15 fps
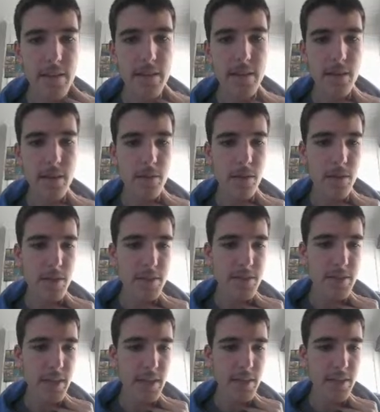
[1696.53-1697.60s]
Hold on a
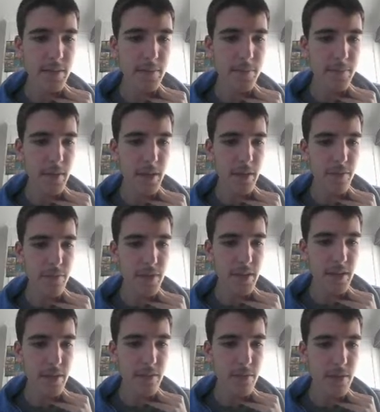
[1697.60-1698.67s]
sec. I have to
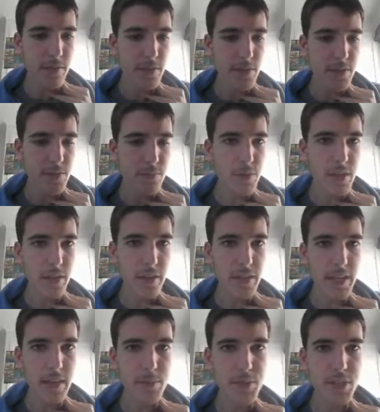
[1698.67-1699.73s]
get rid of this window
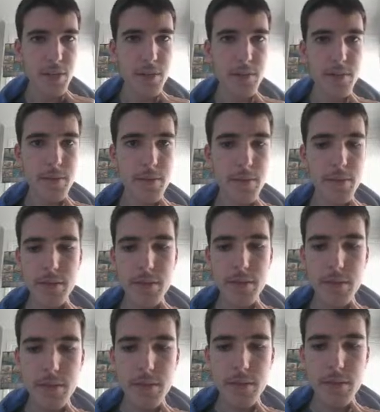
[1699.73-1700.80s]
capture.
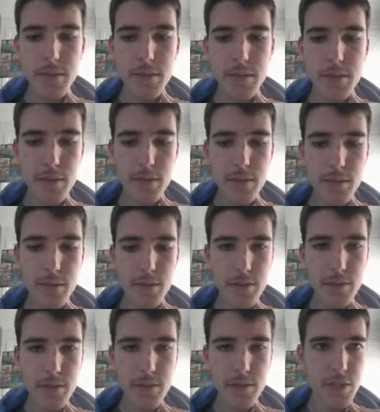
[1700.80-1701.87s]
Just for a
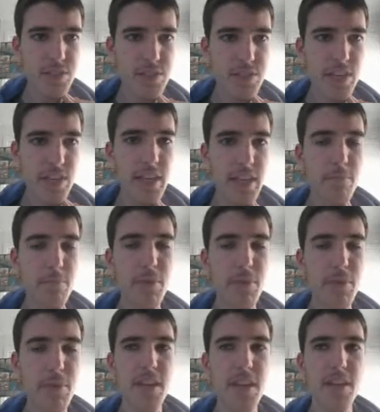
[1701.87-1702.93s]
second while I get punters
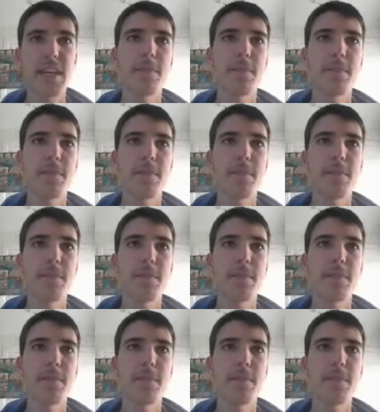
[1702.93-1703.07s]
back up.